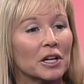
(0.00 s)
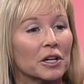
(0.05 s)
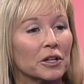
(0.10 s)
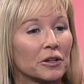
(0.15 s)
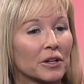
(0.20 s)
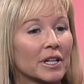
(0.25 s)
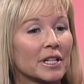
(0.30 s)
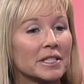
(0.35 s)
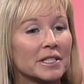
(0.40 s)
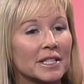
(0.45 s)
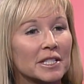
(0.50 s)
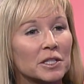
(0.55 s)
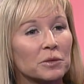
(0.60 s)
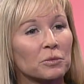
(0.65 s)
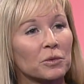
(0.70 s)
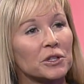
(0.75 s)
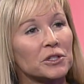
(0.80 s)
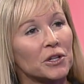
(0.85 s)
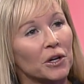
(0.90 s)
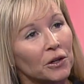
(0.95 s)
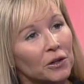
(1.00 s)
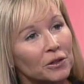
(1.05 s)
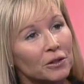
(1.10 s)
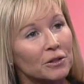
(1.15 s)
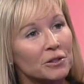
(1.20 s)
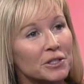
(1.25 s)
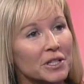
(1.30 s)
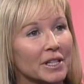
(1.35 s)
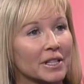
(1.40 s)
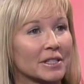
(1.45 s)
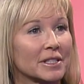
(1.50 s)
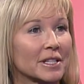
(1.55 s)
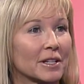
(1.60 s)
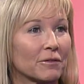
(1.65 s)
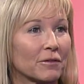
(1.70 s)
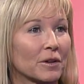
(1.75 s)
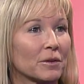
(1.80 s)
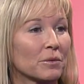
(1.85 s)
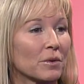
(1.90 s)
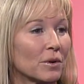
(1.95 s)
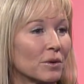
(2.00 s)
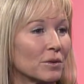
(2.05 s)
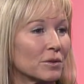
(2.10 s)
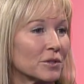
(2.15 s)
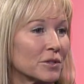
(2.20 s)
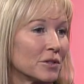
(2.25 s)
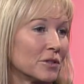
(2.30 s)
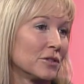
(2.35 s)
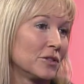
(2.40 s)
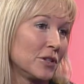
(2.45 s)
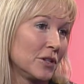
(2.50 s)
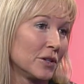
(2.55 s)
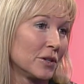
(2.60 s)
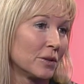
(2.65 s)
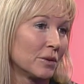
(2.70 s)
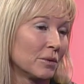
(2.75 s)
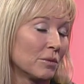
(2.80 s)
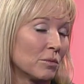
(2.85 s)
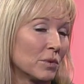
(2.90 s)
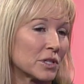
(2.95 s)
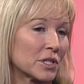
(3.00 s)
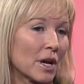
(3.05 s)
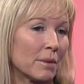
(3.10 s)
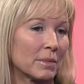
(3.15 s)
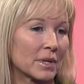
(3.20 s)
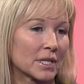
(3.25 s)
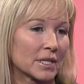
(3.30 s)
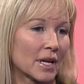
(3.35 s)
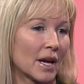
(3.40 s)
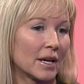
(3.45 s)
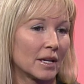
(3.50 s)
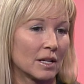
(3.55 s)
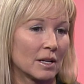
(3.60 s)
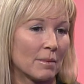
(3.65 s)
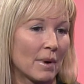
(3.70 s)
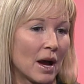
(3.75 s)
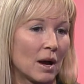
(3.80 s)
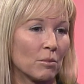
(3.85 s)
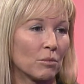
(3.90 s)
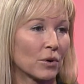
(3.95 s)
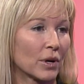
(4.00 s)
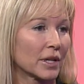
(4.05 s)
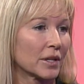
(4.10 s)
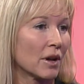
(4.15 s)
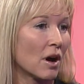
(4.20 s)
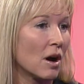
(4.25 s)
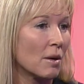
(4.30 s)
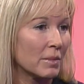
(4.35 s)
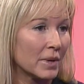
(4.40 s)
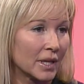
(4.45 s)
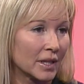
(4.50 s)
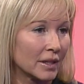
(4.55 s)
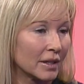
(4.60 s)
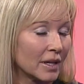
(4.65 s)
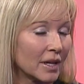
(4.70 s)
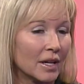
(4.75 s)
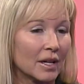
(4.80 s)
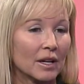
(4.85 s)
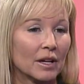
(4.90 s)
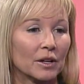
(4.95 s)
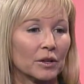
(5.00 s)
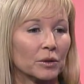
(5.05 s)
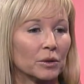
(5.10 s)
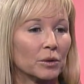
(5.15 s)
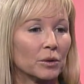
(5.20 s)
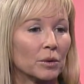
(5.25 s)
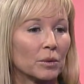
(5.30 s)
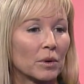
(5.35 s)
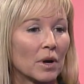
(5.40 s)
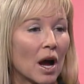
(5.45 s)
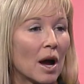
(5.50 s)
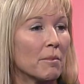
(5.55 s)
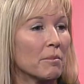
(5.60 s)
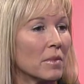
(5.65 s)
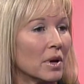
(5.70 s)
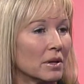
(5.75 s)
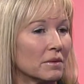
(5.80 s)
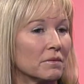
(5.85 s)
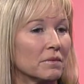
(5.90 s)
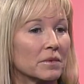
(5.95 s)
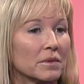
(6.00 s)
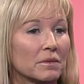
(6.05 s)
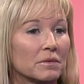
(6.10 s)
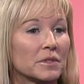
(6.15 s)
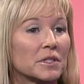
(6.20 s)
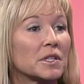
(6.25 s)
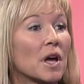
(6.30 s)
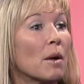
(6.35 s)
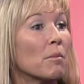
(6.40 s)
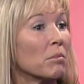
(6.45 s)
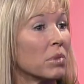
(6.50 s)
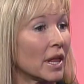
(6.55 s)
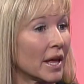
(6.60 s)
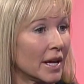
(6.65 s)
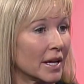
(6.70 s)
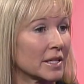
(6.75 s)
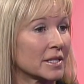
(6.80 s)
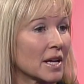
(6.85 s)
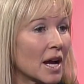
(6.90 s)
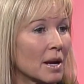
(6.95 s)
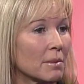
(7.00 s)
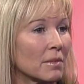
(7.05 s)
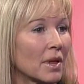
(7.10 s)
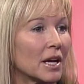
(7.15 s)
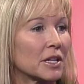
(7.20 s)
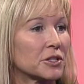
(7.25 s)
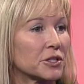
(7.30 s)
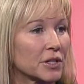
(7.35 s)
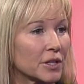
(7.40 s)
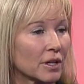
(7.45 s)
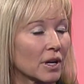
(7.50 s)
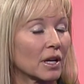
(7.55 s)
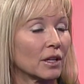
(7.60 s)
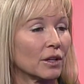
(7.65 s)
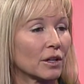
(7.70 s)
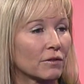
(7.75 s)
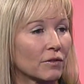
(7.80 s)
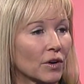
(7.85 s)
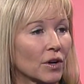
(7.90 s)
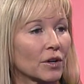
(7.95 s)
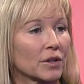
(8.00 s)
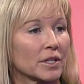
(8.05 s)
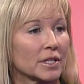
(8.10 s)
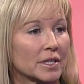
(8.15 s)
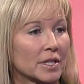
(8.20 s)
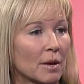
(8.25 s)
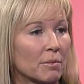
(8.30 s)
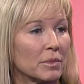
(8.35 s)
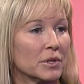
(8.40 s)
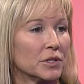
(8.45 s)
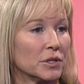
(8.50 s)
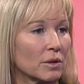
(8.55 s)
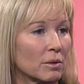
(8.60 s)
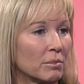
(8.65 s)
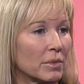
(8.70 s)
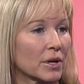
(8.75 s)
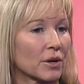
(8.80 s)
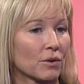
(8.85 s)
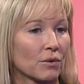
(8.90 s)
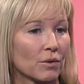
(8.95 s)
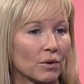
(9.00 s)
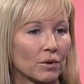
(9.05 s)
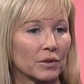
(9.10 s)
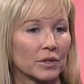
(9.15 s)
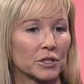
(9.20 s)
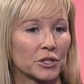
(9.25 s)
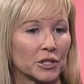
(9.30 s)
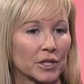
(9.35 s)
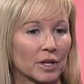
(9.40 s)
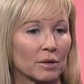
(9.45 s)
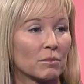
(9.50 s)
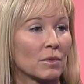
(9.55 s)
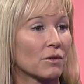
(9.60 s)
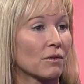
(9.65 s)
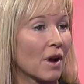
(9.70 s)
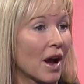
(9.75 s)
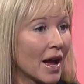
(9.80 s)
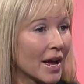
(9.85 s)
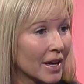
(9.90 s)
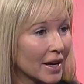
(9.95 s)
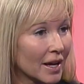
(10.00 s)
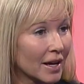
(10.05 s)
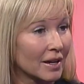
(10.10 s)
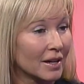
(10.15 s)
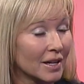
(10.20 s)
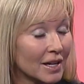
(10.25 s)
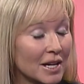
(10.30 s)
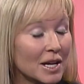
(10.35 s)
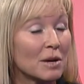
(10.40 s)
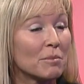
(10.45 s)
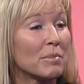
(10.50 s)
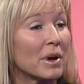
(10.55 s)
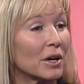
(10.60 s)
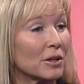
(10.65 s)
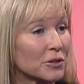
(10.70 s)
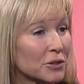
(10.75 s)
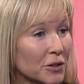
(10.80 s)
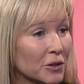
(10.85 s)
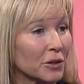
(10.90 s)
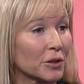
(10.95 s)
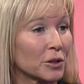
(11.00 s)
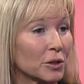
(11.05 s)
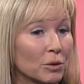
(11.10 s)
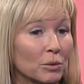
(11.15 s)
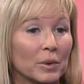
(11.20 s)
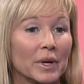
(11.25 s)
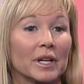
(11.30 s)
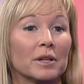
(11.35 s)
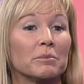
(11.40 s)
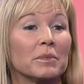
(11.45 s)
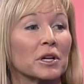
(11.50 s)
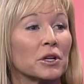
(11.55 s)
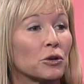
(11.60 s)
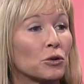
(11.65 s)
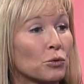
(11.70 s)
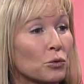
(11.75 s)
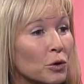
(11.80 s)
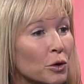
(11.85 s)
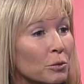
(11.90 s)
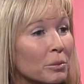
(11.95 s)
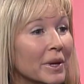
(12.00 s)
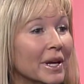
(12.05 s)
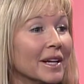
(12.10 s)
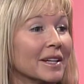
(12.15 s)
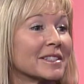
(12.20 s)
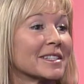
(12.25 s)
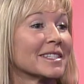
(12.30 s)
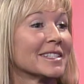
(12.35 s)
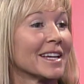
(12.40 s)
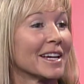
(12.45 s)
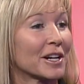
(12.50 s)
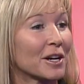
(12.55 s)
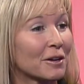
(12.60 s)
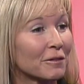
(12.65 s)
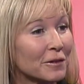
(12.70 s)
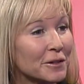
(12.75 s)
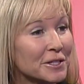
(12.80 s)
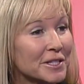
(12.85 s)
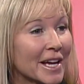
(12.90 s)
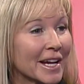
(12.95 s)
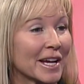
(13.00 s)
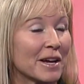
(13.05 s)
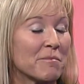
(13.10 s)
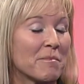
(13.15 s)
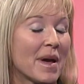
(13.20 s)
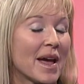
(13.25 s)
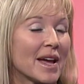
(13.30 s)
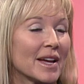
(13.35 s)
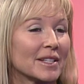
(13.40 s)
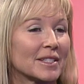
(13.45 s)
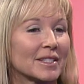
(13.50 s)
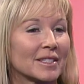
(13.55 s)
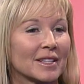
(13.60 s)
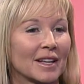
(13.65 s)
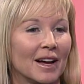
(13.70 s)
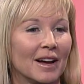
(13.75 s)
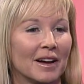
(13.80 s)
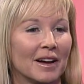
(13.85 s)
You're going to see some returners in different roles too, which I'm excited about. Brooke Nauman, who got some playing time last year, I look for her to step into a bigger role this year. Mariah Belzer, who we had been grooming to take over second base.